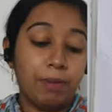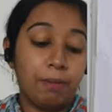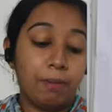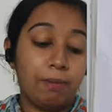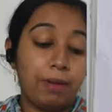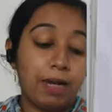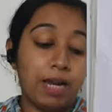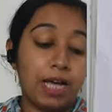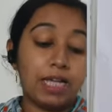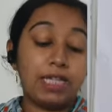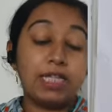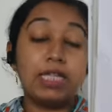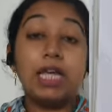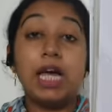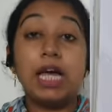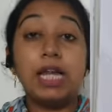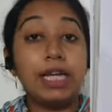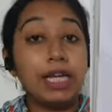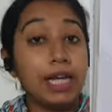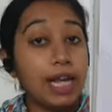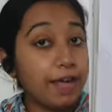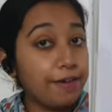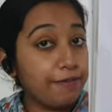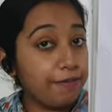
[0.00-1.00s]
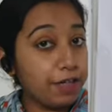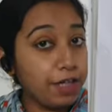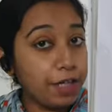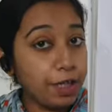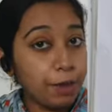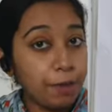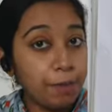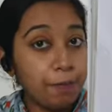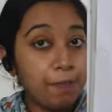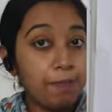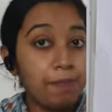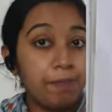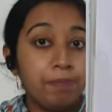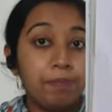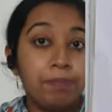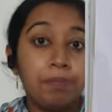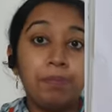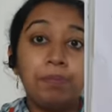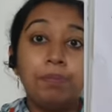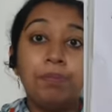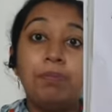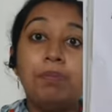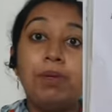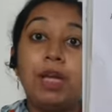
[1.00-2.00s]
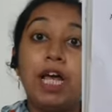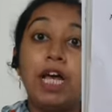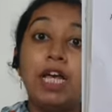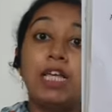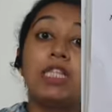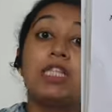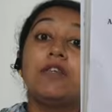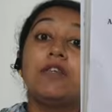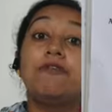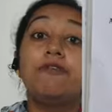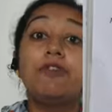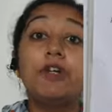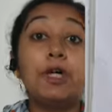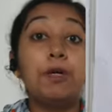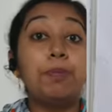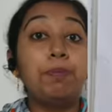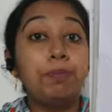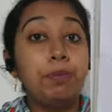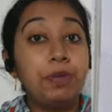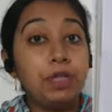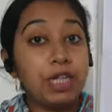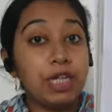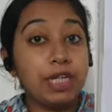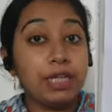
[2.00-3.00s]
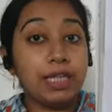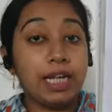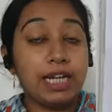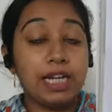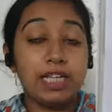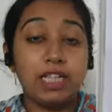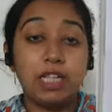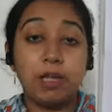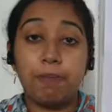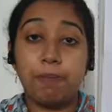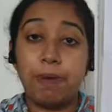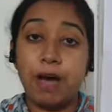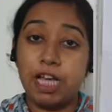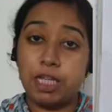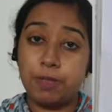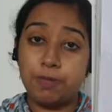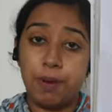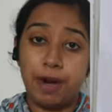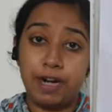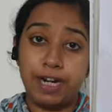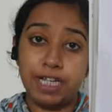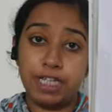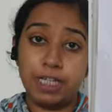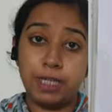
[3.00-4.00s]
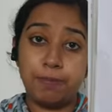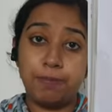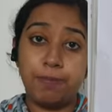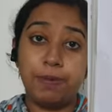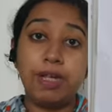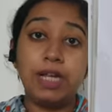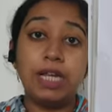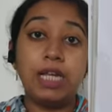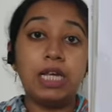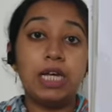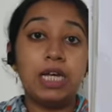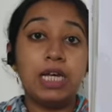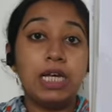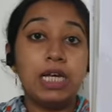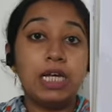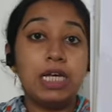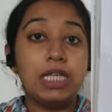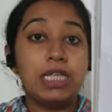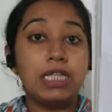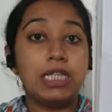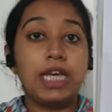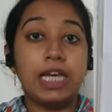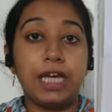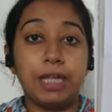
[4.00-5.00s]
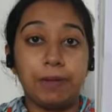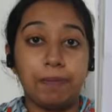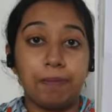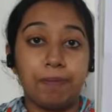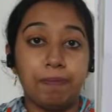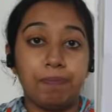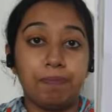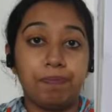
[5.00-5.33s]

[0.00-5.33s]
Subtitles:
plus never plus verb 3, that is the past participle, seen.